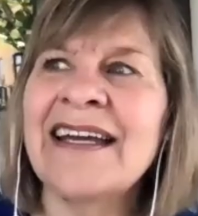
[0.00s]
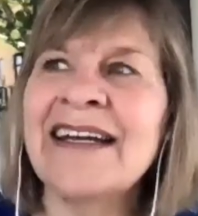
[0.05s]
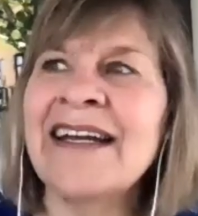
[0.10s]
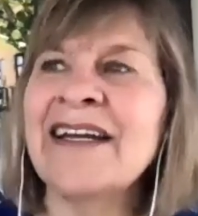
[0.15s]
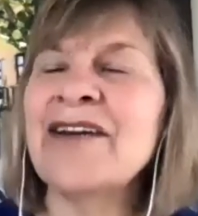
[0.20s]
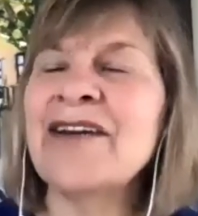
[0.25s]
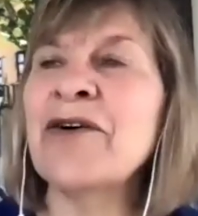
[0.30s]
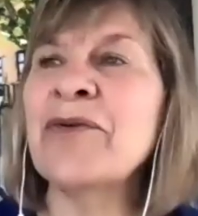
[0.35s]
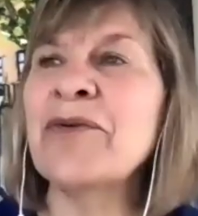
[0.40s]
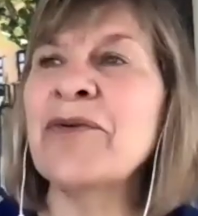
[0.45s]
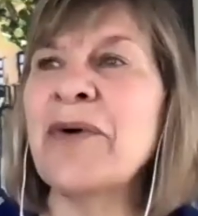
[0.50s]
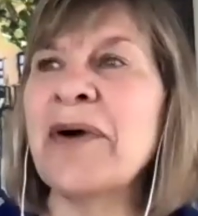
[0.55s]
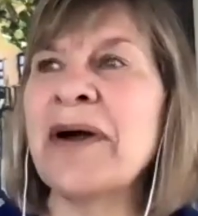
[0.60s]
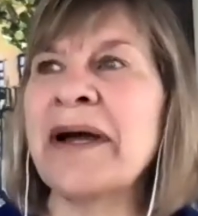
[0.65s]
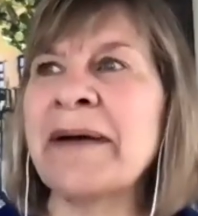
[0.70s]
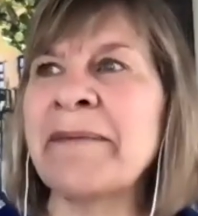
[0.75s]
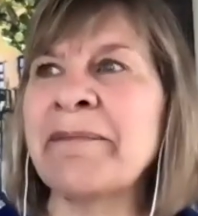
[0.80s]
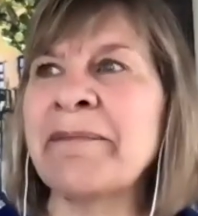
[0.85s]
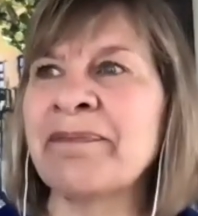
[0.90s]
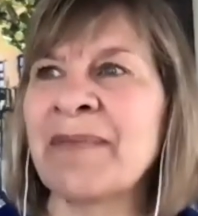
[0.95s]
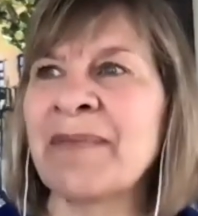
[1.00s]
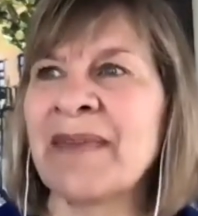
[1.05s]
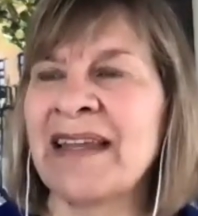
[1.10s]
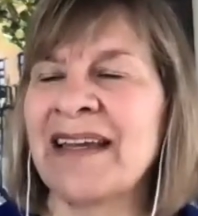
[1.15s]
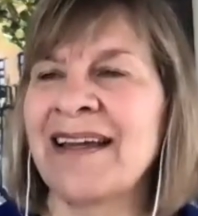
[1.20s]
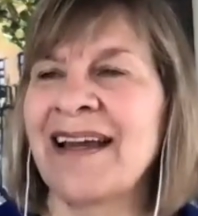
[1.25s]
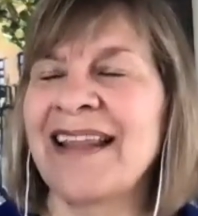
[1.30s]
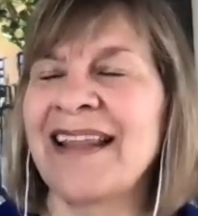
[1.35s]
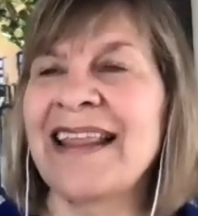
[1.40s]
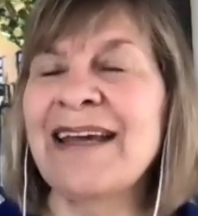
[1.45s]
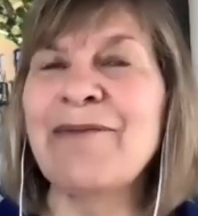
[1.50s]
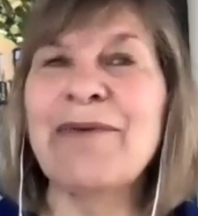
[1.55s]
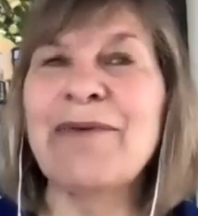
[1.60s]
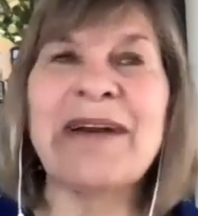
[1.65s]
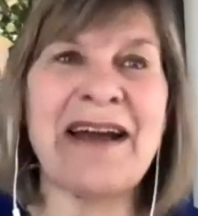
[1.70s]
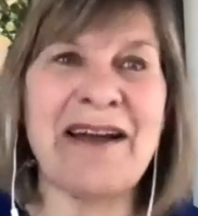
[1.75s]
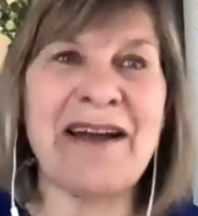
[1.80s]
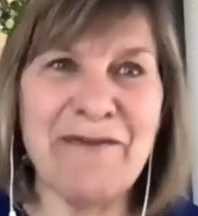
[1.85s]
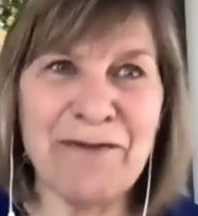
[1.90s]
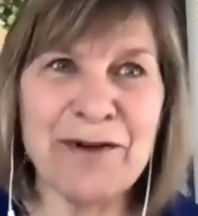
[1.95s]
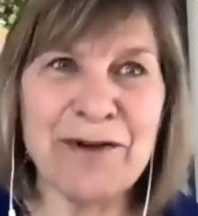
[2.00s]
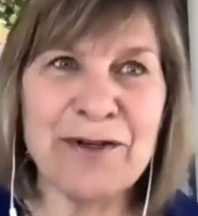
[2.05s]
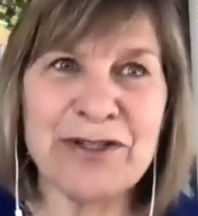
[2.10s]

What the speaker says: know, I think when I first